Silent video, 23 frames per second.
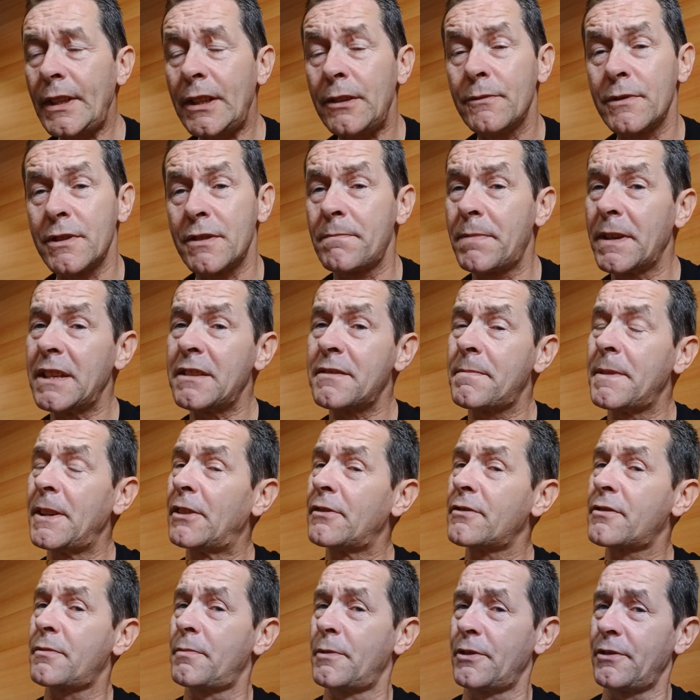Which brings me
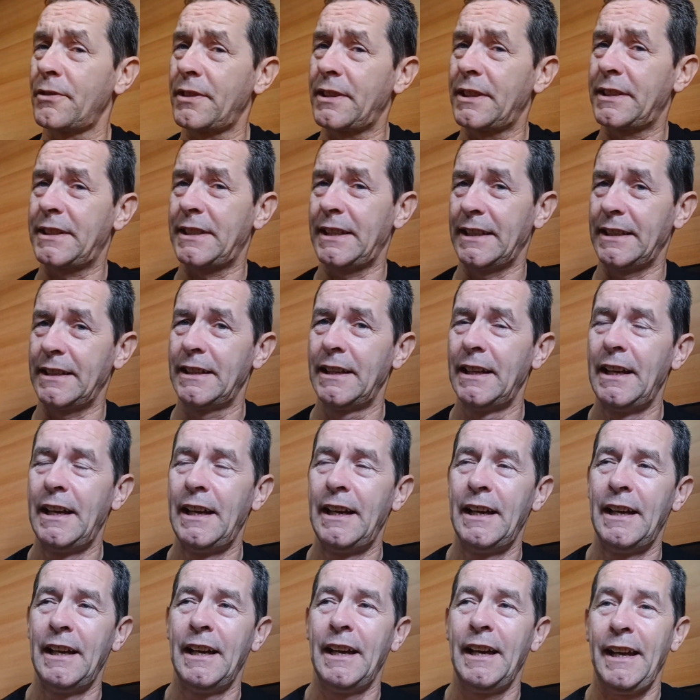on to another thing.
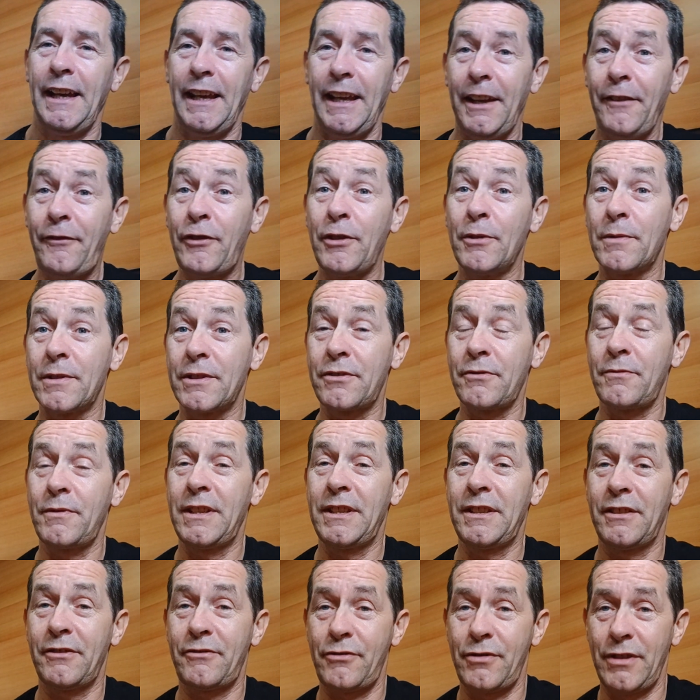If you are
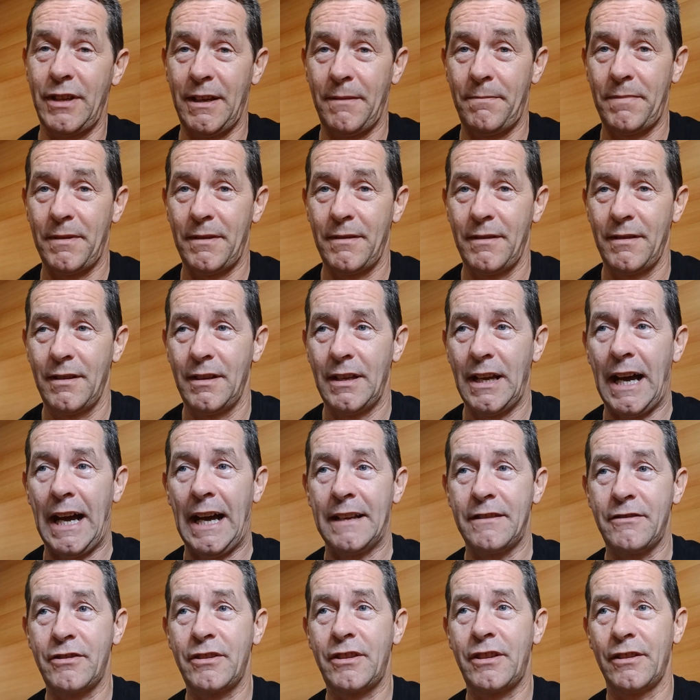doing the trip
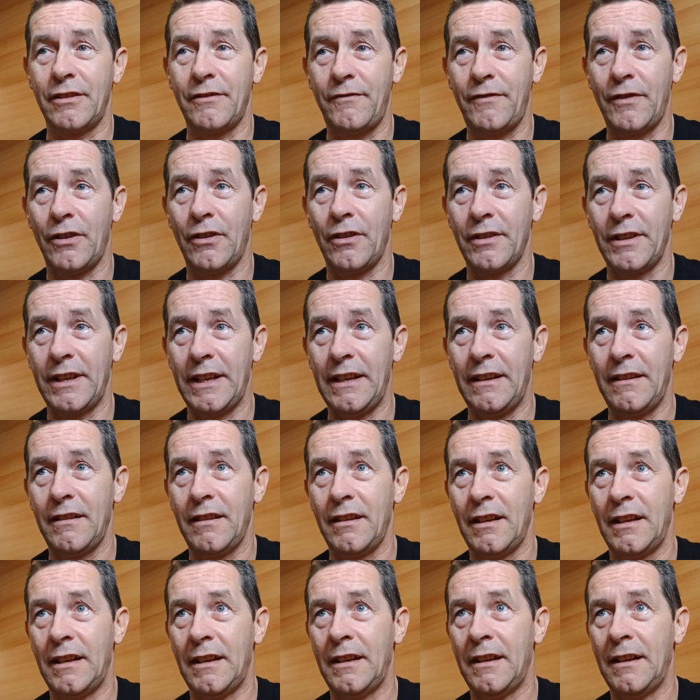and you can afford it,
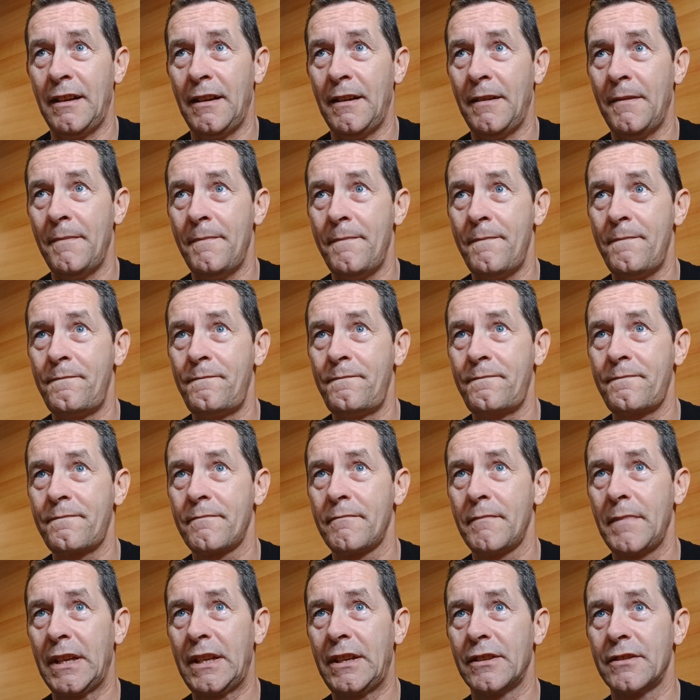
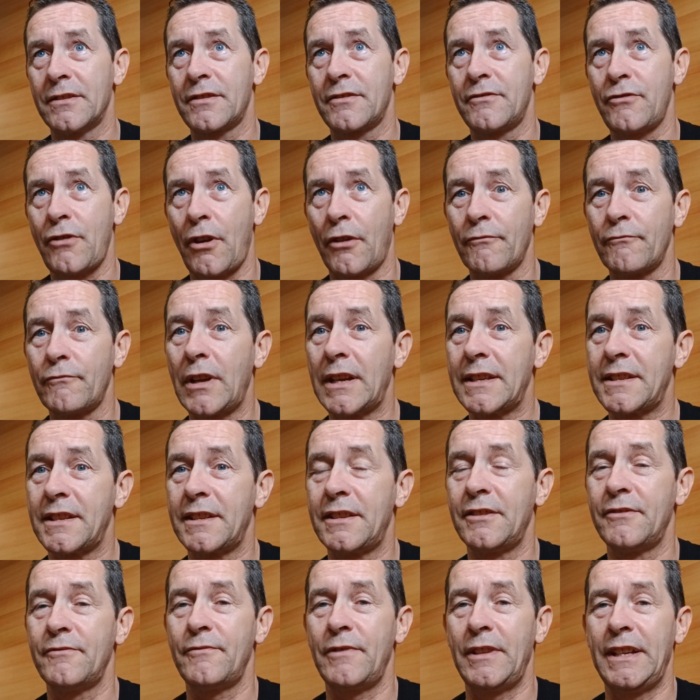because
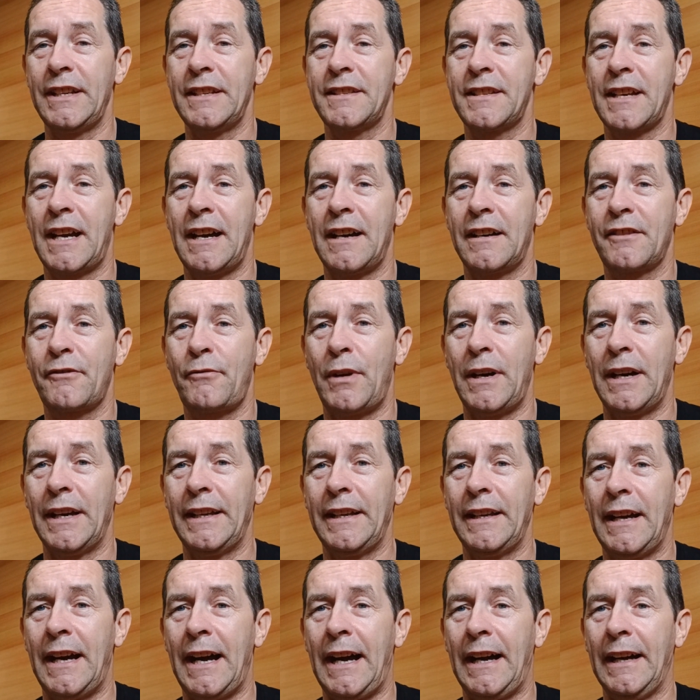non-resident rates are
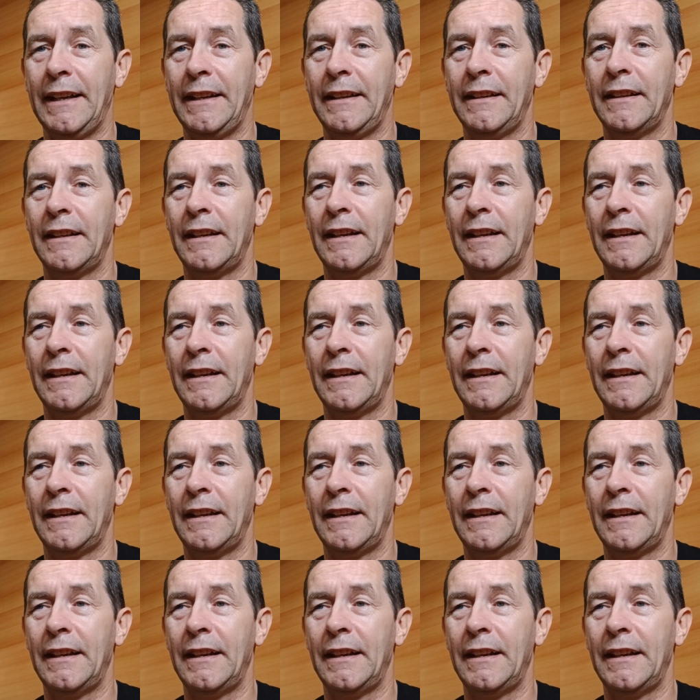quite high,